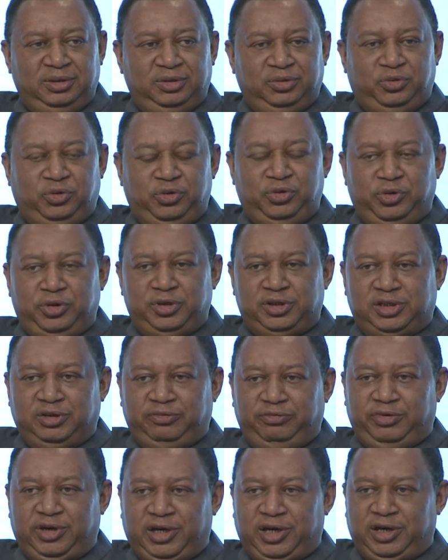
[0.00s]
could not
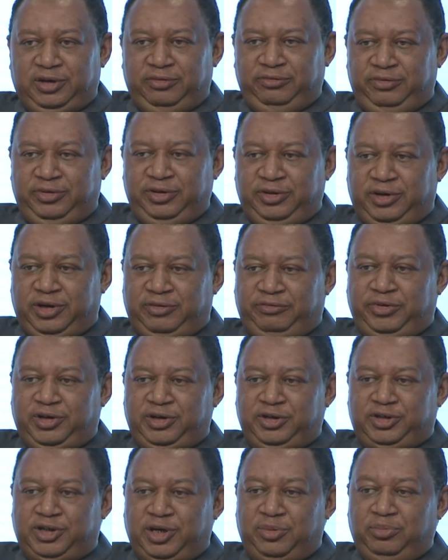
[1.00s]
survive the rough
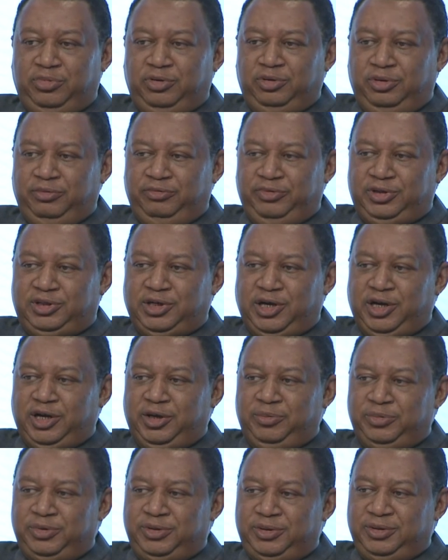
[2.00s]
and tumble of the
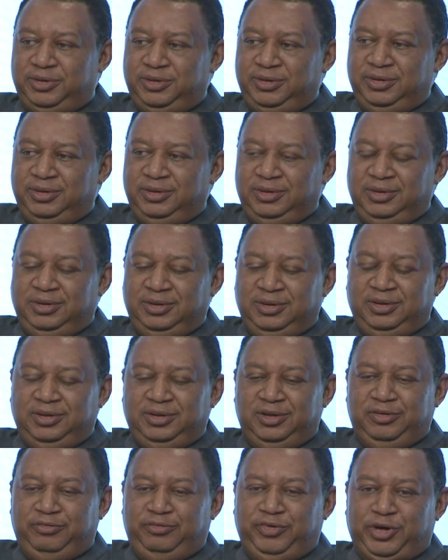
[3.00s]
times,
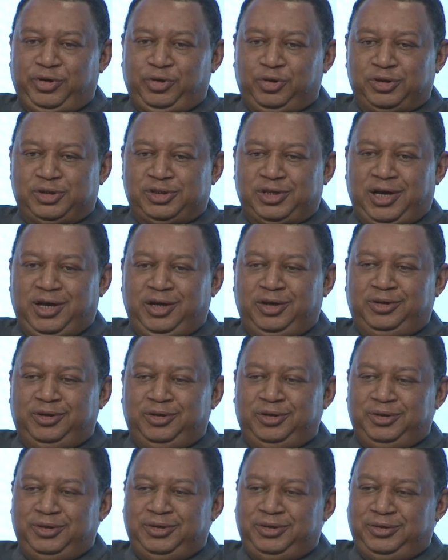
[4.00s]
the various
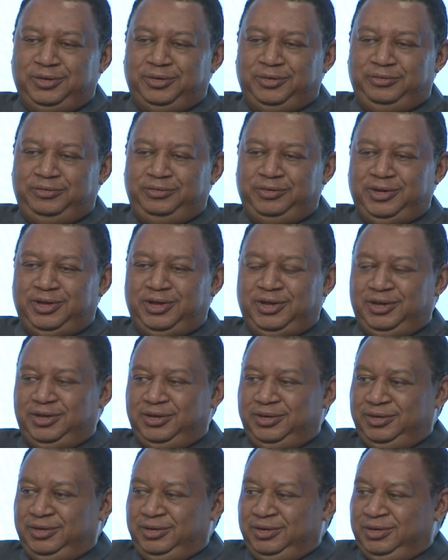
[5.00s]
cycles of
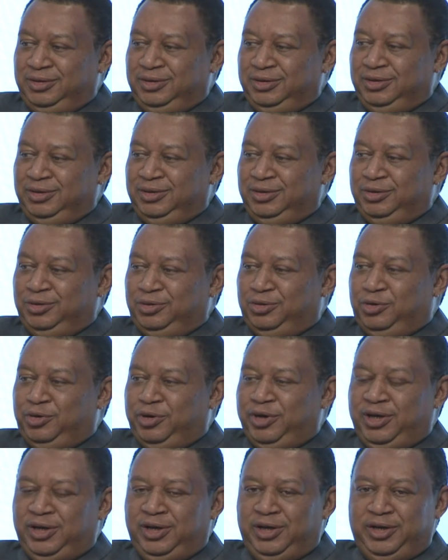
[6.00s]

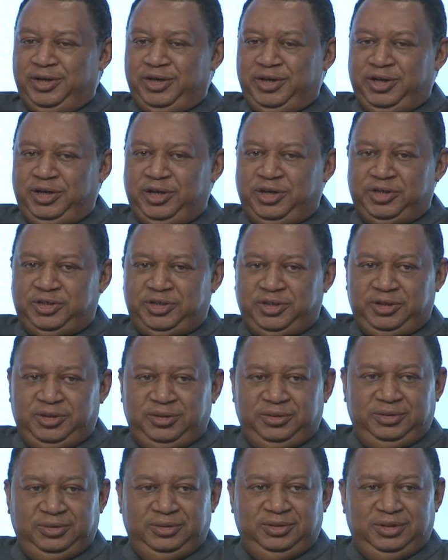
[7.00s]
oil and
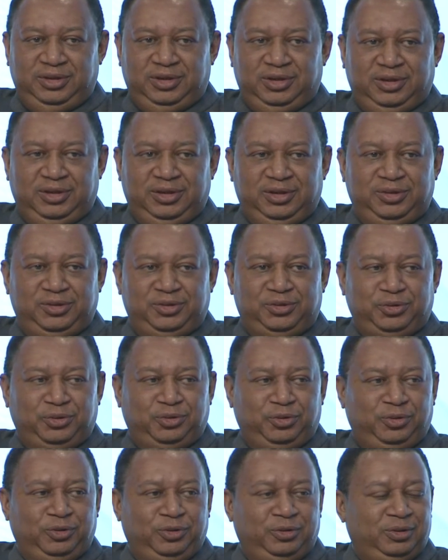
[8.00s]
energy.
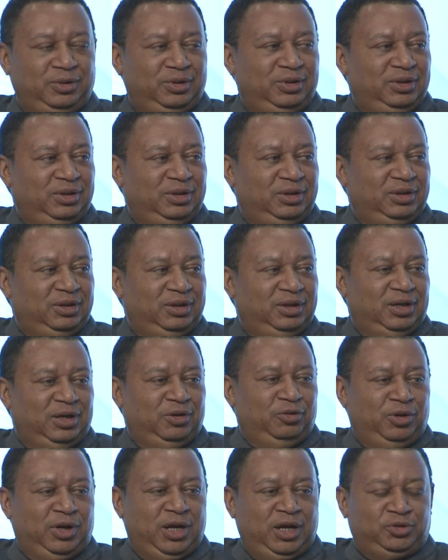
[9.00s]
So I
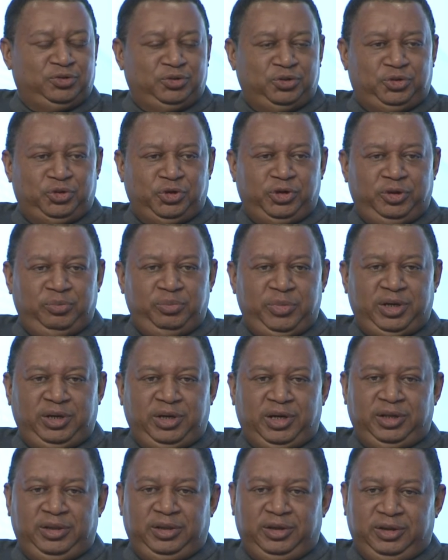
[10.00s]
would like to join
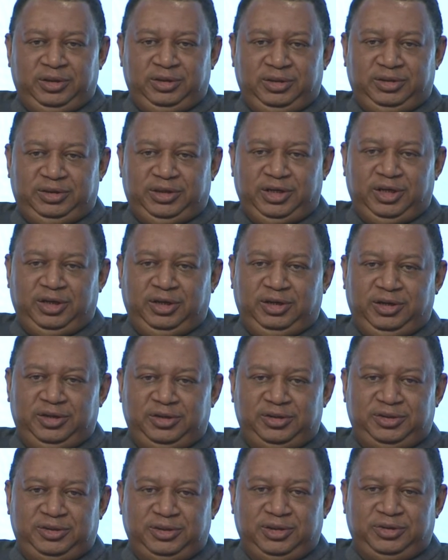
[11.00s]
many other
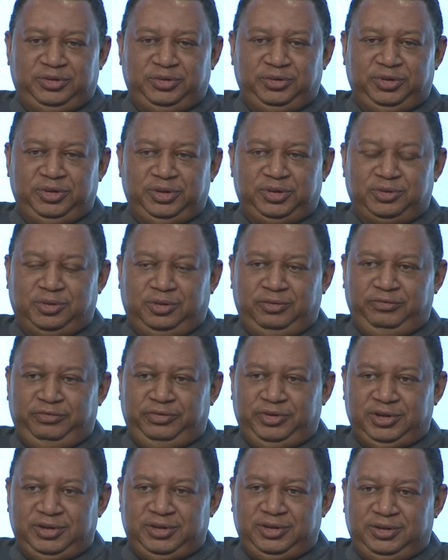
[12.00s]
delegates to this
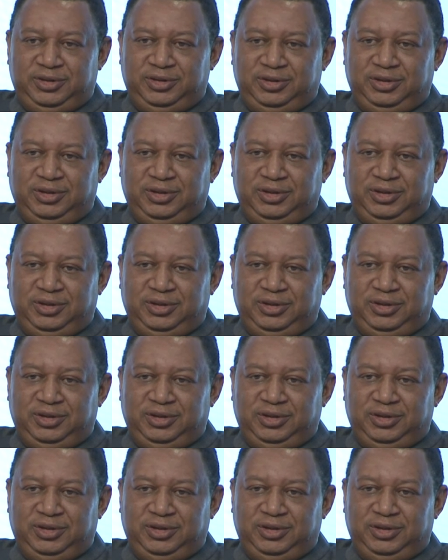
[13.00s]
conference